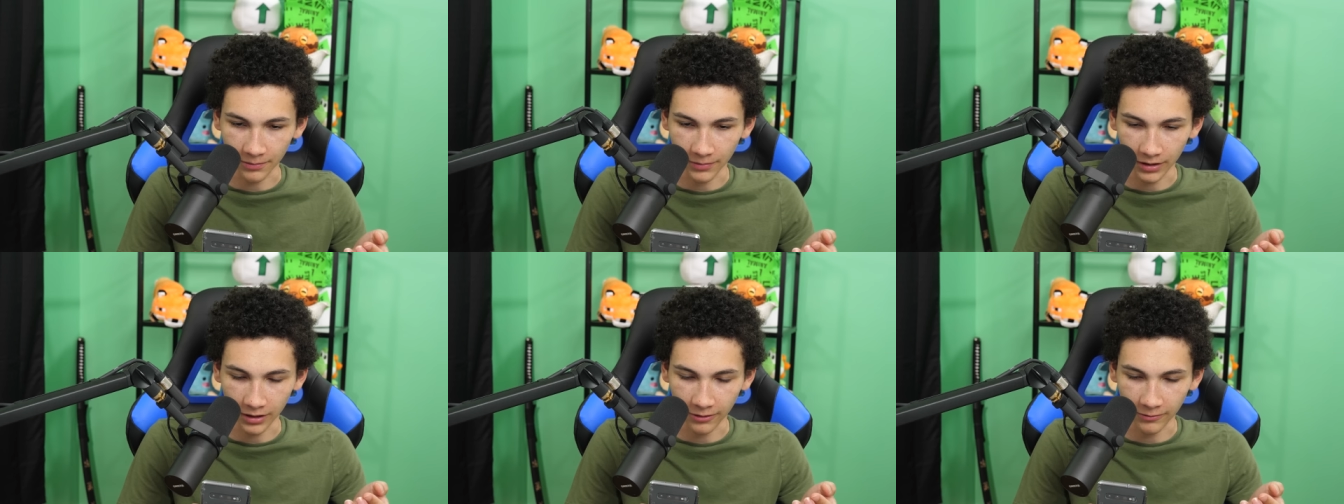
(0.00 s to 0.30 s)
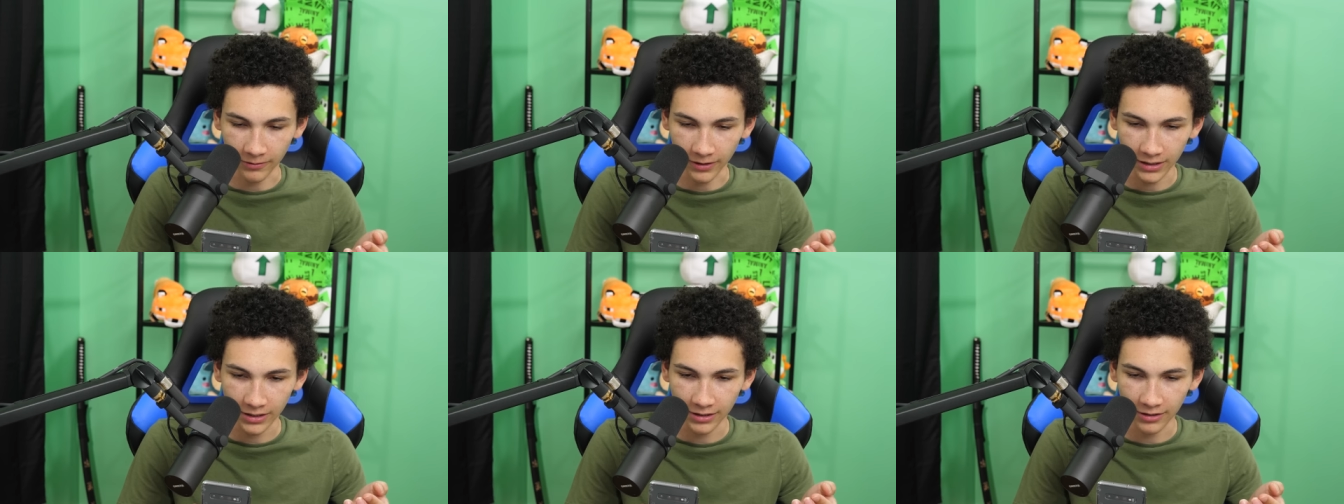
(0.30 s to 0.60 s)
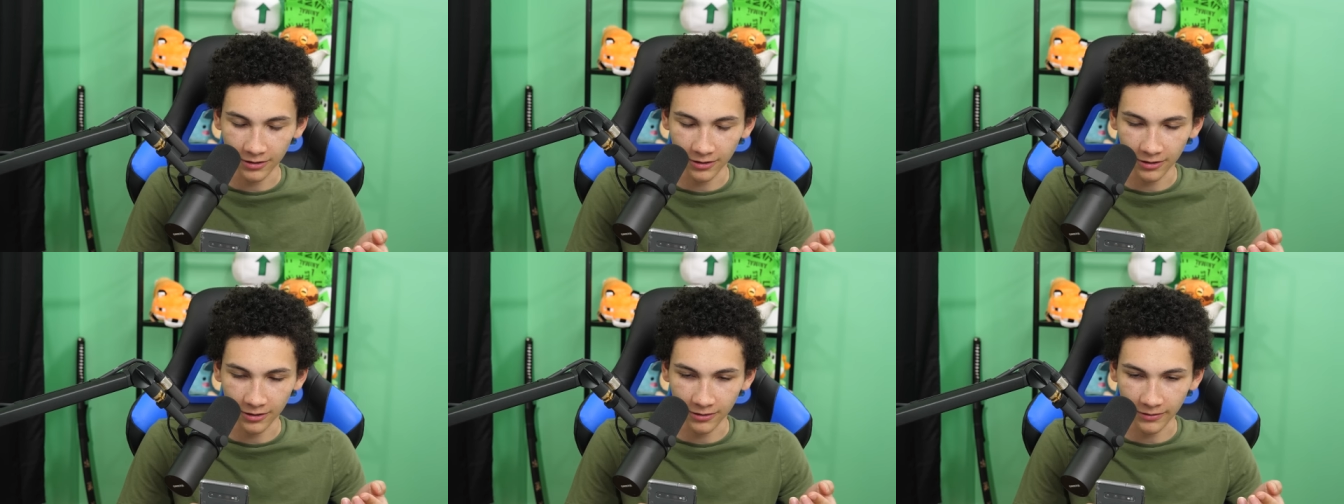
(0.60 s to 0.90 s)
my
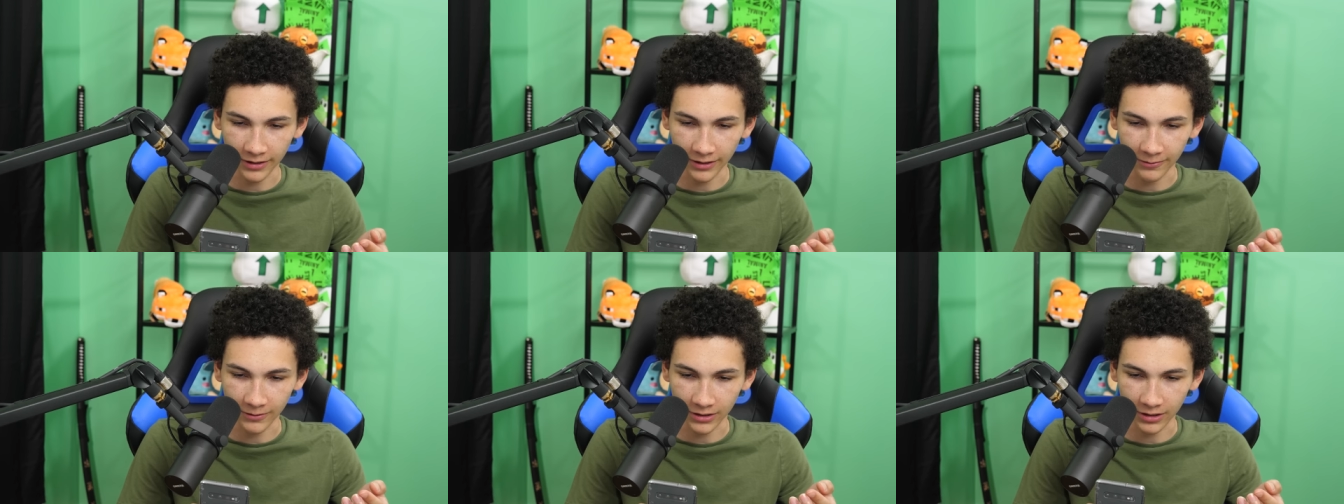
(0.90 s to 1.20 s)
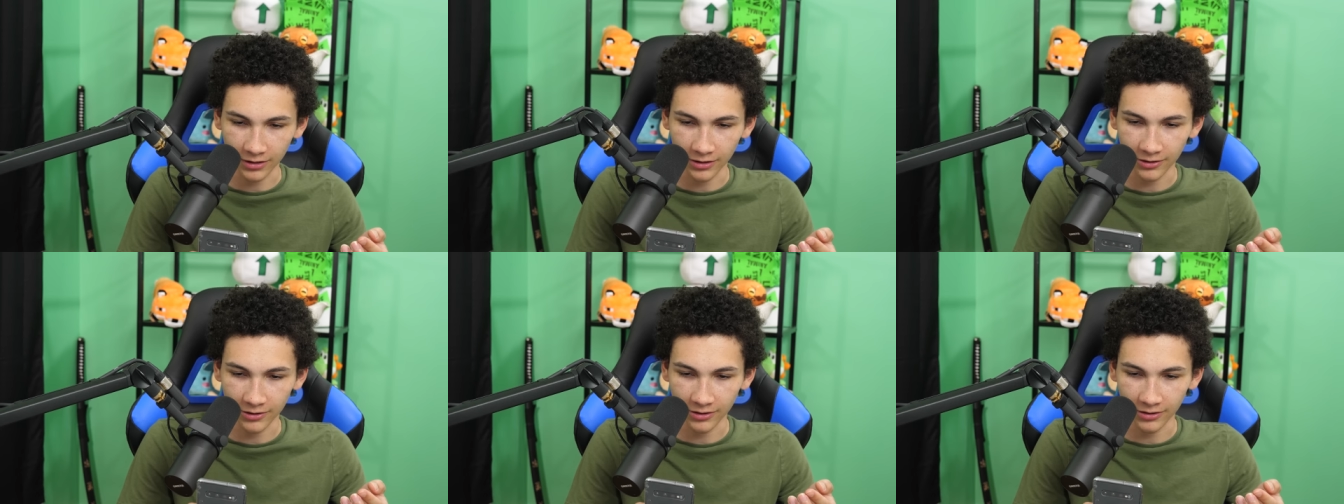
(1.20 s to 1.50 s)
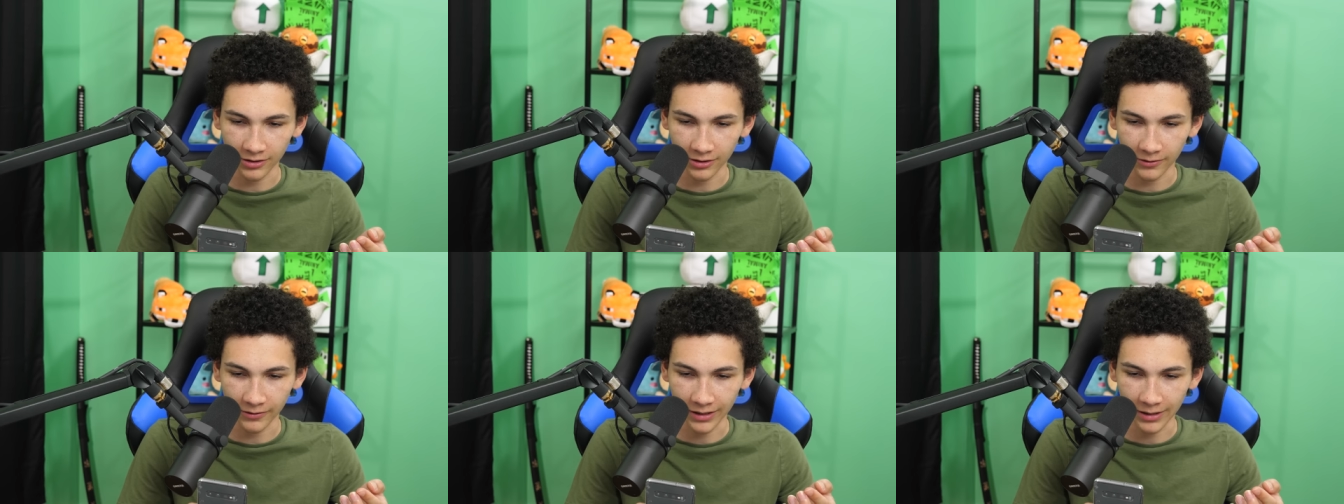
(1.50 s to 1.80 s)
resting heart rate was
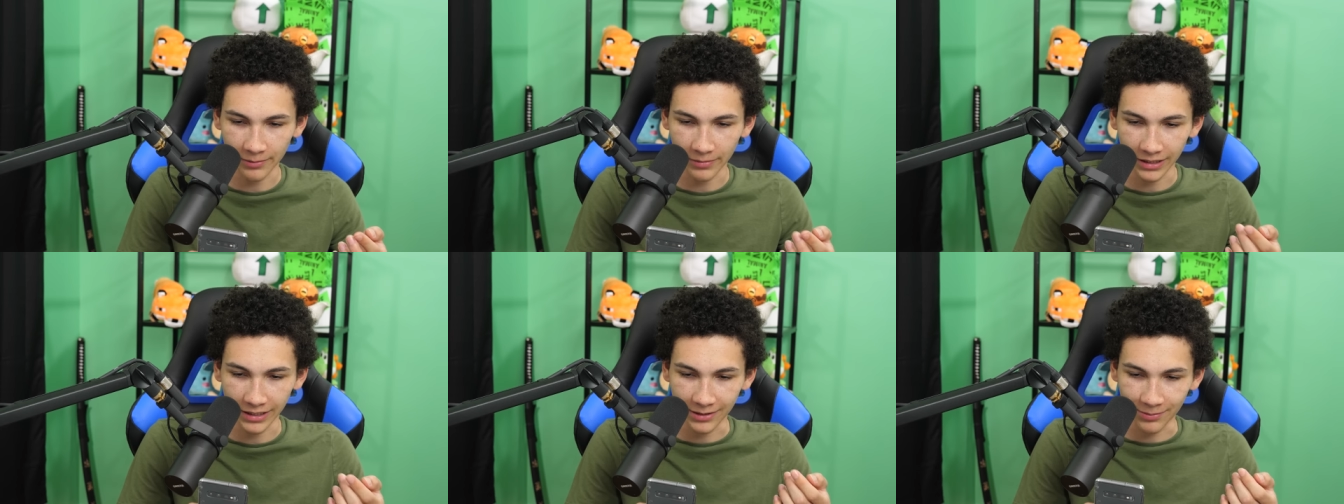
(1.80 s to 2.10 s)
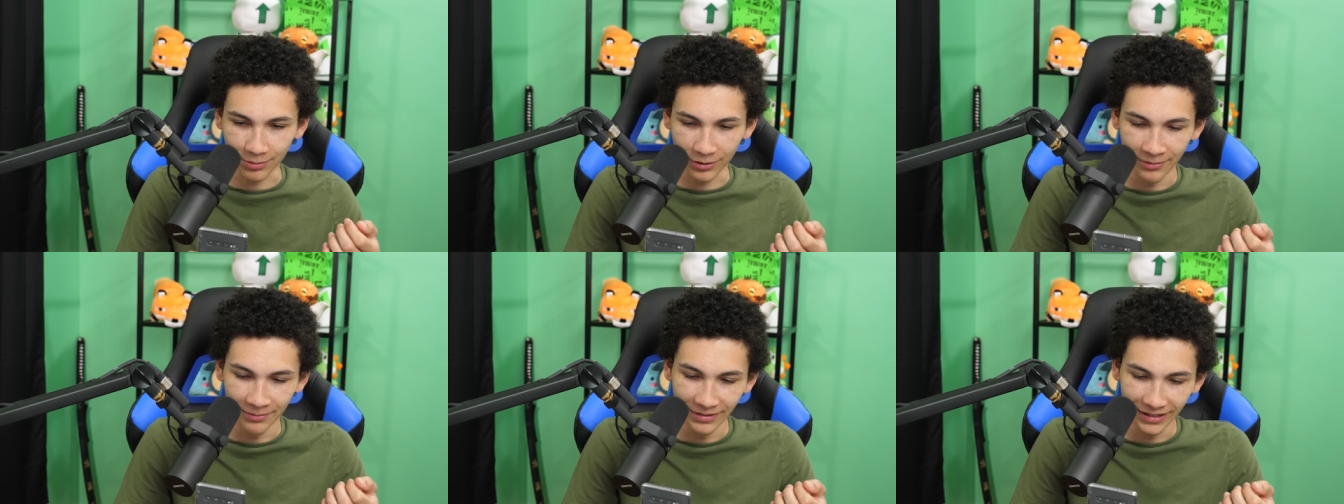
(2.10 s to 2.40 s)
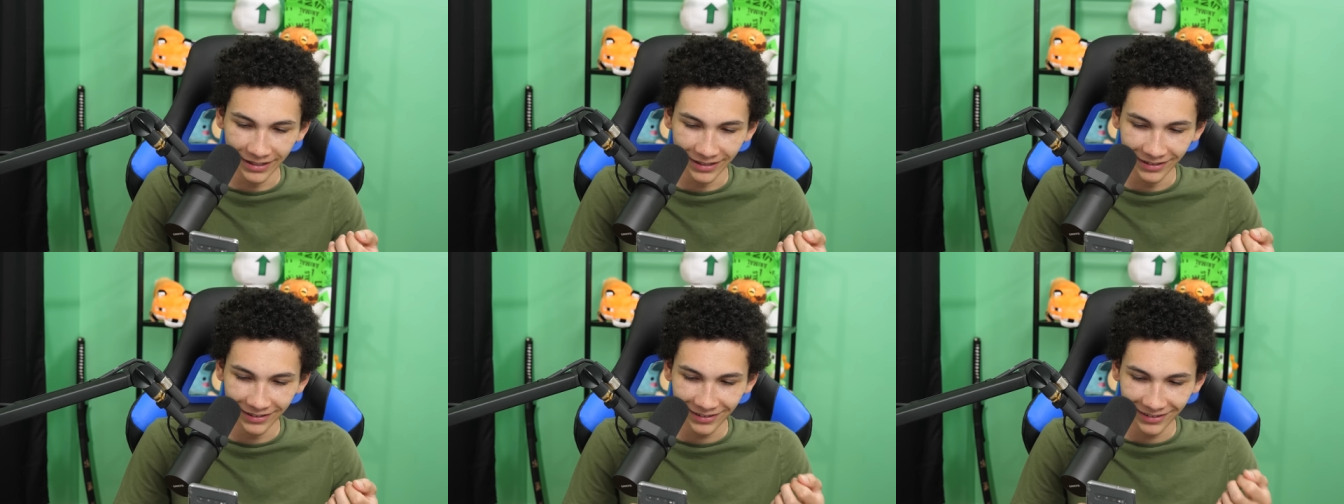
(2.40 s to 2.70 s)
103 beats per minute.